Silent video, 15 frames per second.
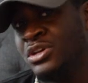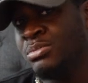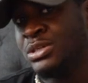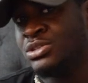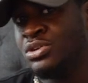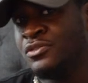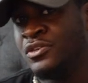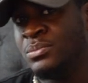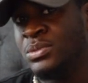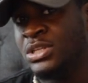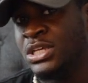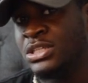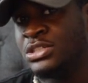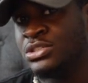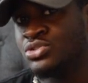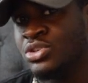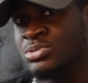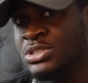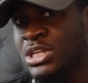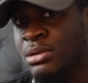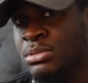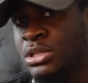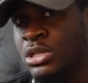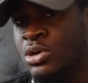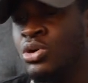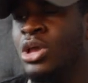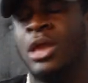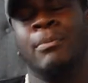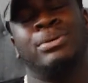forget about the GoFundMe link in the description down below.